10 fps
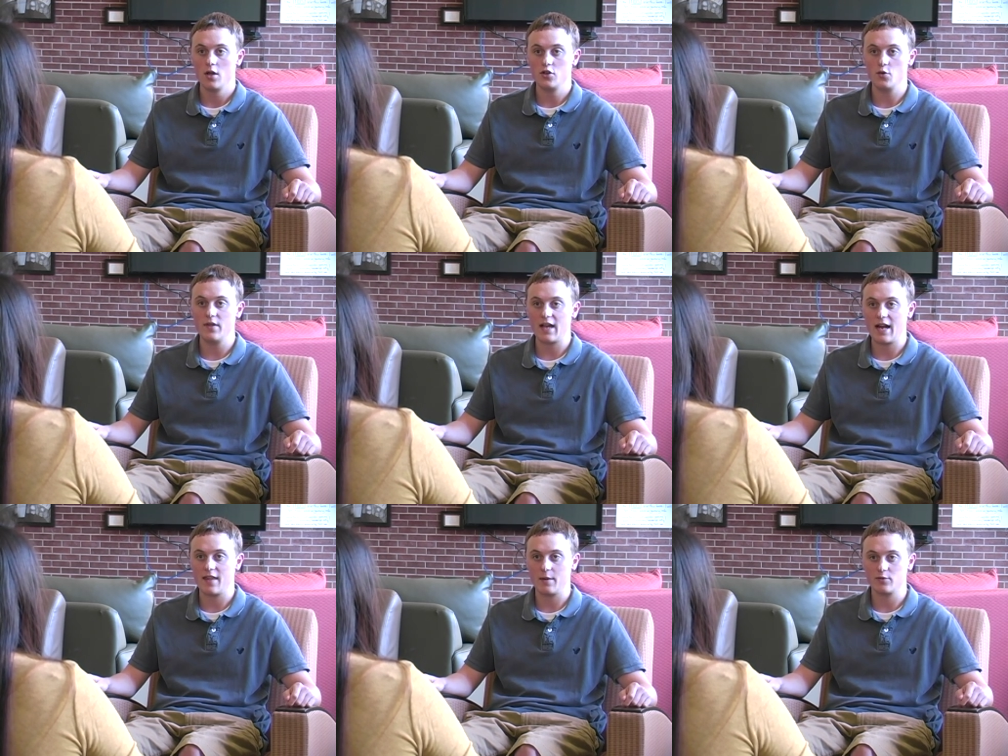doing that
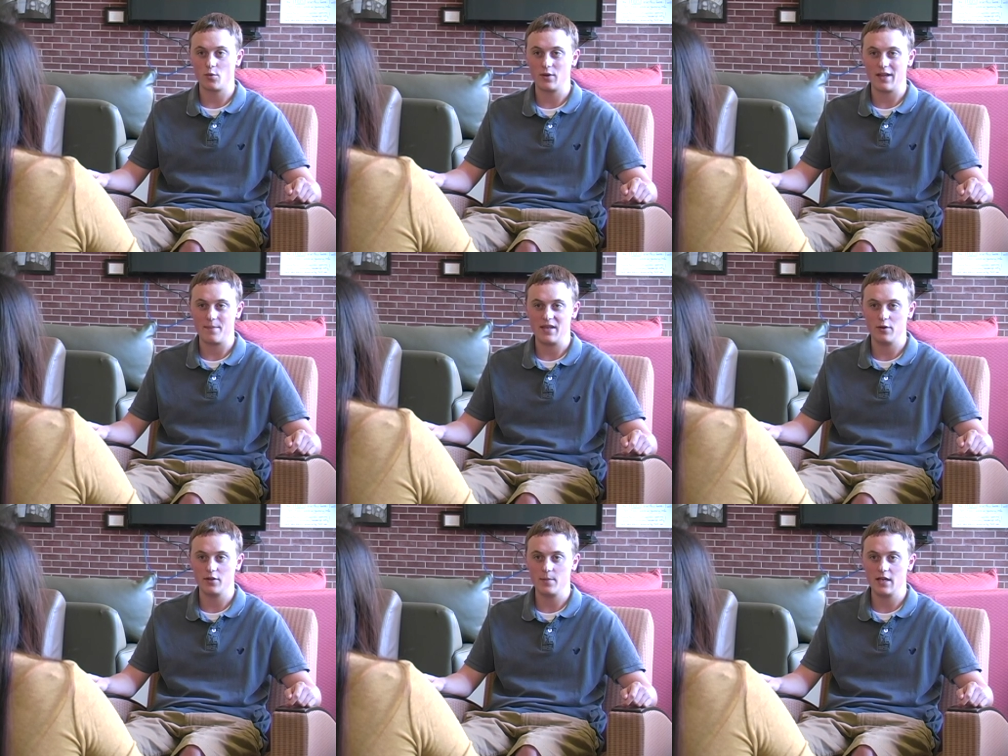kind of thing was what really
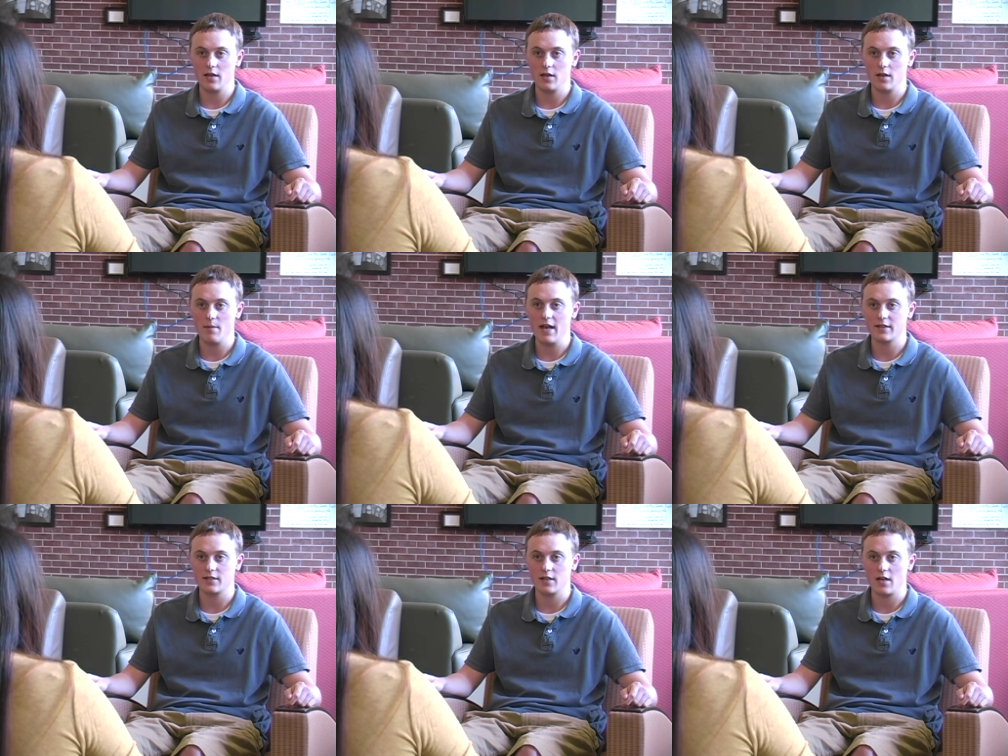appealed to me in
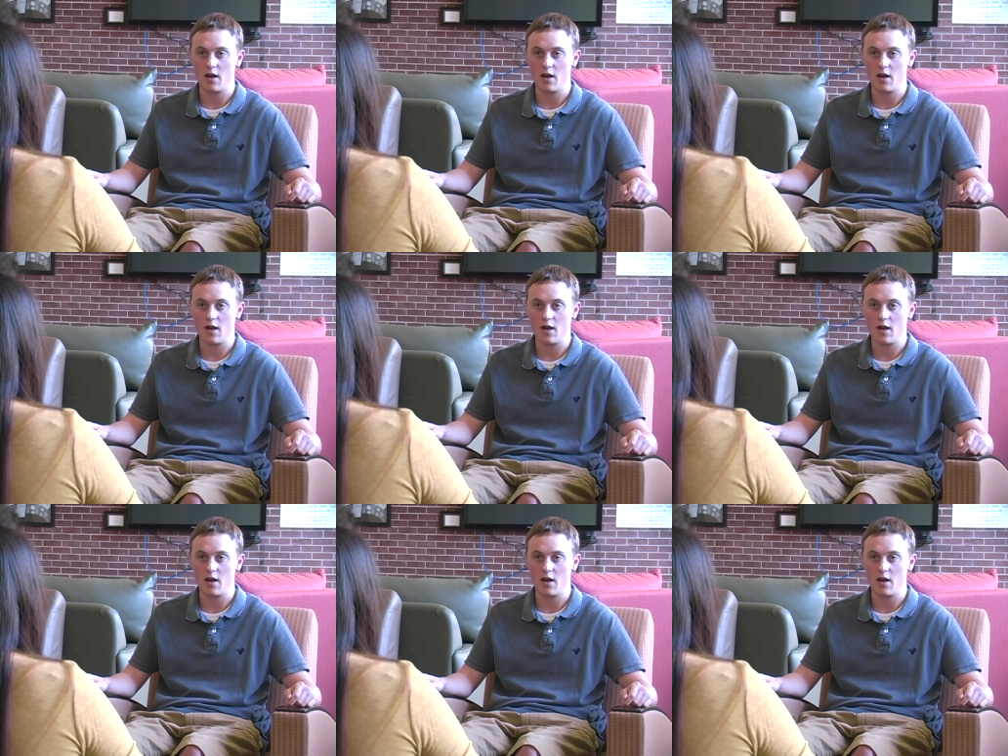medicine.